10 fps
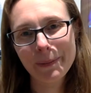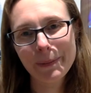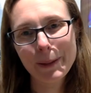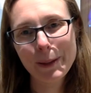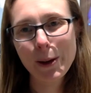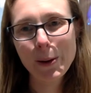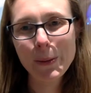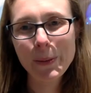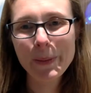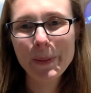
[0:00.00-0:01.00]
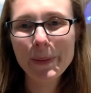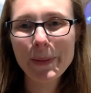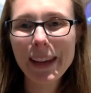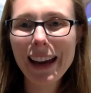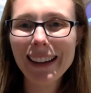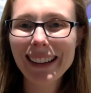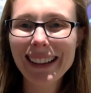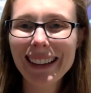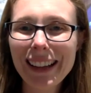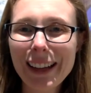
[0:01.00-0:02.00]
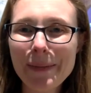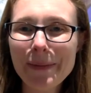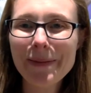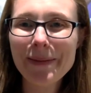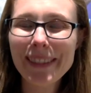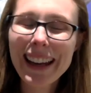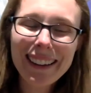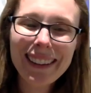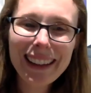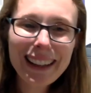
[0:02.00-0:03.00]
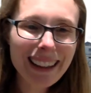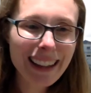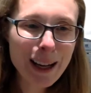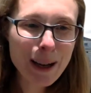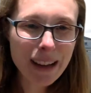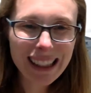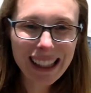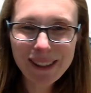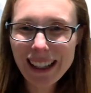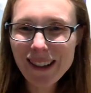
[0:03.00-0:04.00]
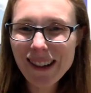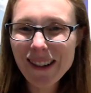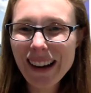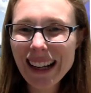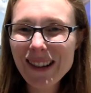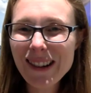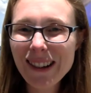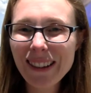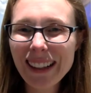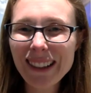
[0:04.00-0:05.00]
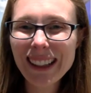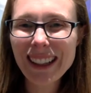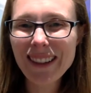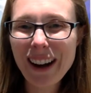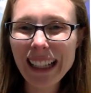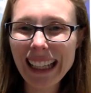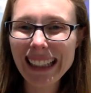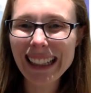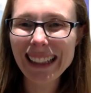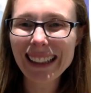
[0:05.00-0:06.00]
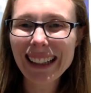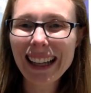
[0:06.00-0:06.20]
So yeah. Think about us when you're doing your application.